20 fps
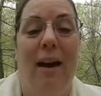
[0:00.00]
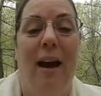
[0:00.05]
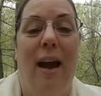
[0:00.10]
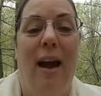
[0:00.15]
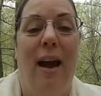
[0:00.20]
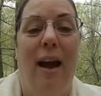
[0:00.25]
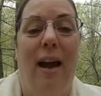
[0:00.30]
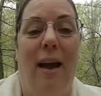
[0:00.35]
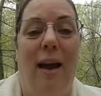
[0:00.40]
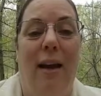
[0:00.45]

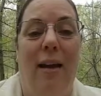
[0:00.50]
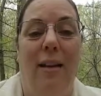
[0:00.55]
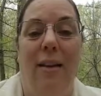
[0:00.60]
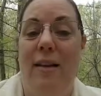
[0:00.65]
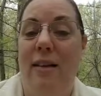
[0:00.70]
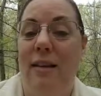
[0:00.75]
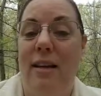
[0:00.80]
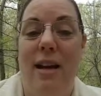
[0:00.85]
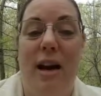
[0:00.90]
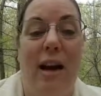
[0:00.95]

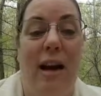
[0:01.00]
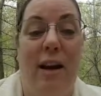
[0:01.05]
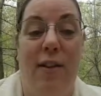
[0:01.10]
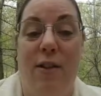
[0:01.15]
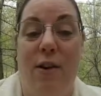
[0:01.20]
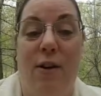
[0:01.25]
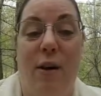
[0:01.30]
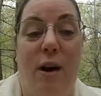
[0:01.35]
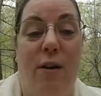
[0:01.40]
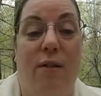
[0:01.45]
And you gotta hit
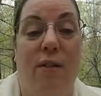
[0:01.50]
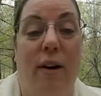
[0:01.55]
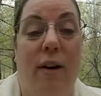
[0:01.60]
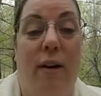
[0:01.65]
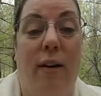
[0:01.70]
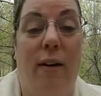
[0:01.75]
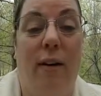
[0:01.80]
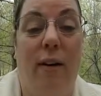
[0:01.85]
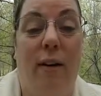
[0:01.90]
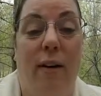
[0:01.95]
the ground
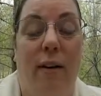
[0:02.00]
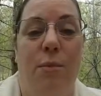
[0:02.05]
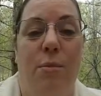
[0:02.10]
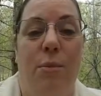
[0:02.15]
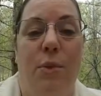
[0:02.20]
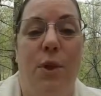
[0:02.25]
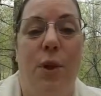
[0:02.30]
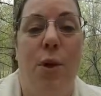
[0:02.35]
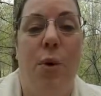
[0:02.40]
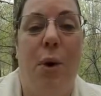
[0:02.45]
running.
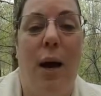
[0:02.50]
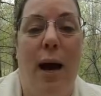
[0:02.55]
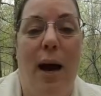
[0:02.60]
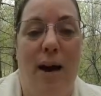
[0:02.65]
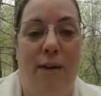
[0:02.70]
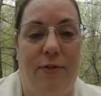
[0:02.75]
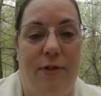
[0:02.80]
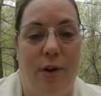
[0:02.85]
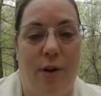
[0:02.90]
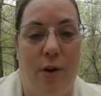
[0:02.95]
So you
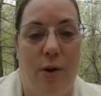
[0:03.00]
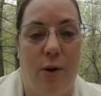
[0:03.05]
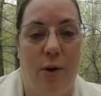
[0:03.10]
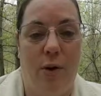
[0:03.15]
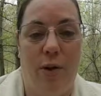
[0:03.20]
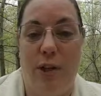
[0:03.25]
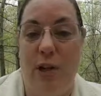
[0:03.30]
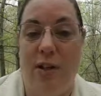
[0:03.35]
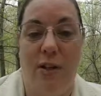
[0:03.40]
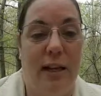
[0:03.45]
have to know your
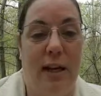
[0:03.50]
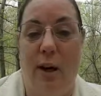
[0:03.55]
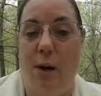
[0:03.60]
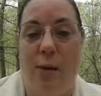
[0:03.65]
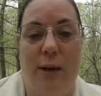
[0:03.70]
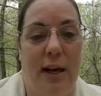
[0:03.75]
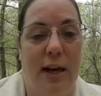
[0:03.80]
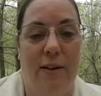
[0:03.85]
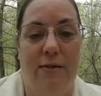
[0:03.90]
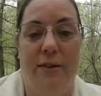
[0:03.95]
skills. They
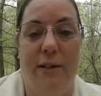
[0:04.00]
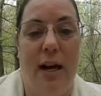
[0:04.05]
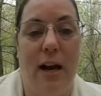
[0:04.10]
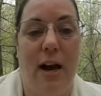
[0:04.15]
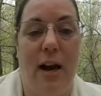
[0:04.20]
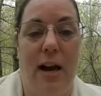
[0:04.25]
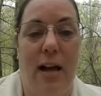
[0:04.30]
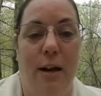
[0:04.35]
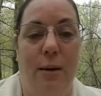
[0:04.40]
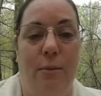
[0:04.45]
don't have
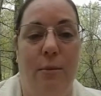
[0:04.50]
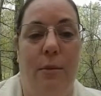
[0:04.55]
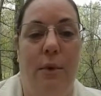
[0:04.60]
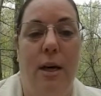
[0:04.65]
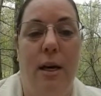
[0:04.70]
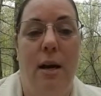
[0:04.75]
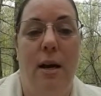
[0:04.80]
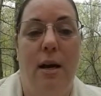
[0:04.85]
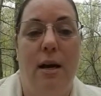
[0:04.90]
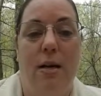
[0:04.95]
time
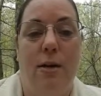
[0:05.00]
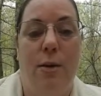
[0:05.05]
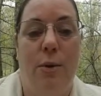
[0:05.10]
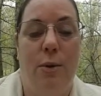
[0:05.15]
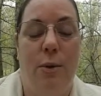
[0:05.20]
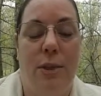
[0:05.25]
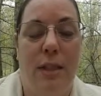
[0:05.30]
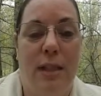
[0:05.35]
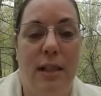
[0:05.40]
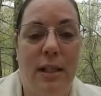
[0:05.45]

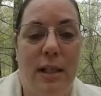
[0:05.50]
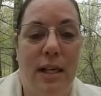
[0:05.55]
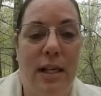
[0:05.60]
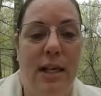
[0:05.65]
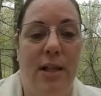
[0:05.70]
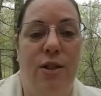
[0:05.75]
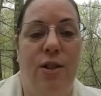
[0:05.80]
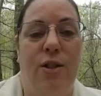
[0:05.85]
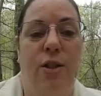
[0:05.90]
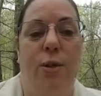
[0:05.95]
to
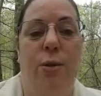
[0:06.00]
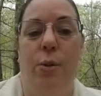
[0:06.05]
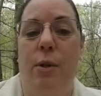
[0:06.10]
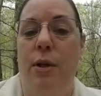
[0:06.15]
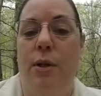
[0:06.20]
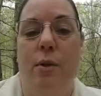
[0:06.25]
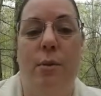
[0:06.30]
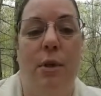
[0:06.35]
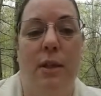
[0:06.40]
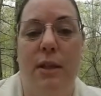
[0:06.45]
teach you and
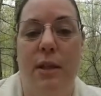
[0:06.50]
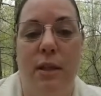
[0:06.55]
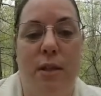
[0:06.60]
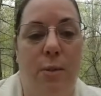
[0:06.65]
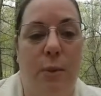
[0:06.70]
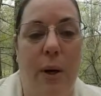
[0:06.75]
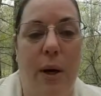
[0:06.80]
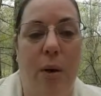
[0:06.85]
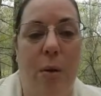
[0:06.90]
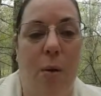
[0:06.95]
do a
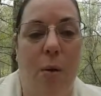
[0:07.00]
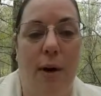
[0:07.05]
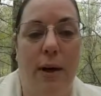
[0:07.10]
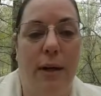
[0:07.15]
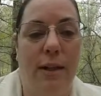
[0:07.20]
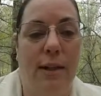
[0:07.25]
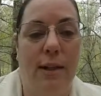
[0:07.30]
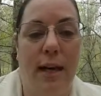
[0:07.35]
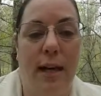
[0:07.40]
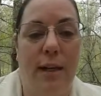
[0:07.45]
6-week
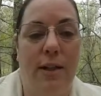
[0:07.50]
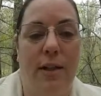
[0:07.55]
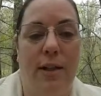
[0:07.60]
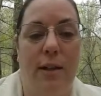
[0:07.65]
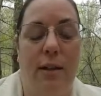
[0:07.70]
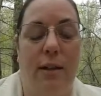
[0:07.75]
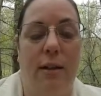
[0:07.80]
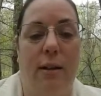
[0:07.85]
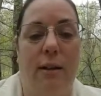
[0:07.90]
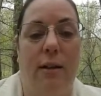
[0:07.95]

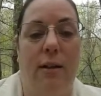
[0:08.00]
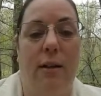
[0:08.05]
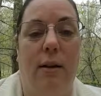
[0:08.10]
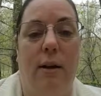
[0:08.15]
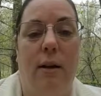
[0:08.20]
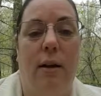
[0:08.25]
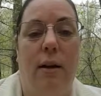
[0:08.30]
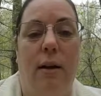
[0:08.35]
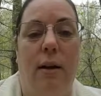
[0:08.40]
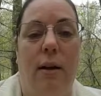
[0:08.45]
orientation
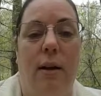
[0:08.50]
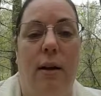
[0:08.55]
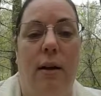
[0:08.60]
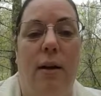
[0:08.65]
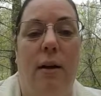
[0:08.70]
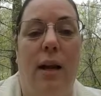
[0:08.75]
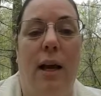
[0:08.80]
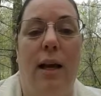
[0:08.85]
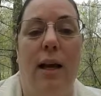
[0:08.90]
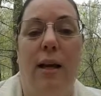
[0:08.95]

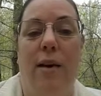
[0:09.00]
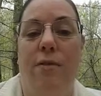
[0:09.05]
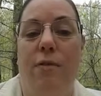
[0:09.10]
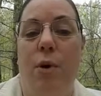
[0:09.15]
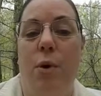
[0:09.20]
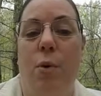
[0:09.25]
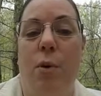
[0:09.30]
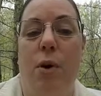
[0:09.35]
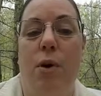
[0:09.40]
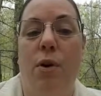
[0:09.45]
like if
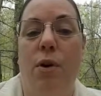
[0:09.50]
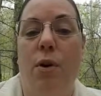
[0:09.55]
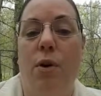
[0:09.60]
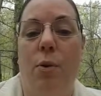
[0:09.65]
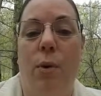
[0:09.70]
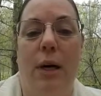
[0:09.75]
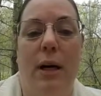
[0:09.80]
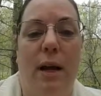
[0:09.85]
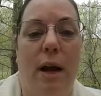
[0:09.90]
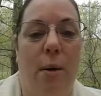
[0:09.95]
you were
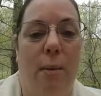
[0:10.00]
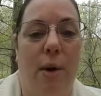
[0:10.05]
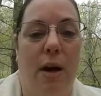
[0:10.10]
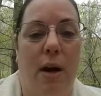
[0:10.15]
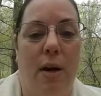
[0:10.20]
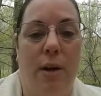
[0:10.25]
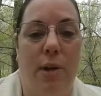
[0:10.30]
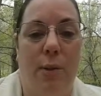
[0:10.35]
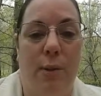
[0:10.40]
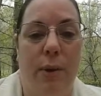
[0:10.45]
new and coming
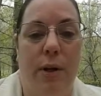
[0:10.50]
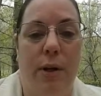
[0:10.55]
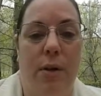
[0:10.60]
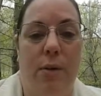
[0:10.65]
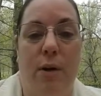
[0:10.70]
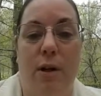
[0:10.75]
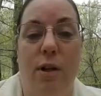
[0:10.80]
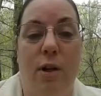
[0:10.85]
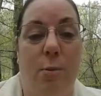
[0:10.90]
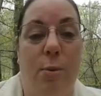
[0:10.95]
onto a
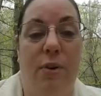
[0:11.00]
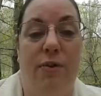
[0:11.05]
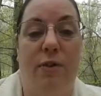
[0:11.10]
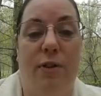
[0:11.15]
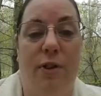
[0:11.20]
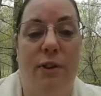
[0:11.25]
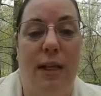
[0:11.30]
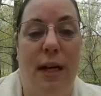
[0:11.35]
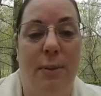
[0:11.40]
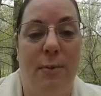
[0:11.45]
unit to be
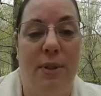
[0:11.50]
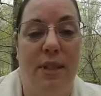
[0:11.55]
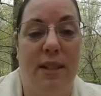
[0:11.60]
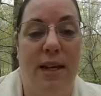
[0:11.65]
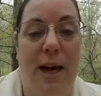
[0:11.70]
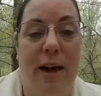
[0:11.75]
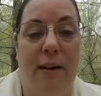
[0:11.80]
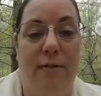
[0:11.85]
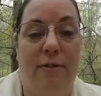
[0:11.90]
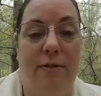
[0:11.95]
full-time
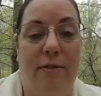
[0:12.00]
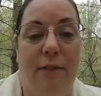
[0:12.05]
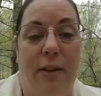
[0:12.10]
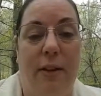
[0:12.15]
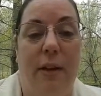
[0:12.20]
staff.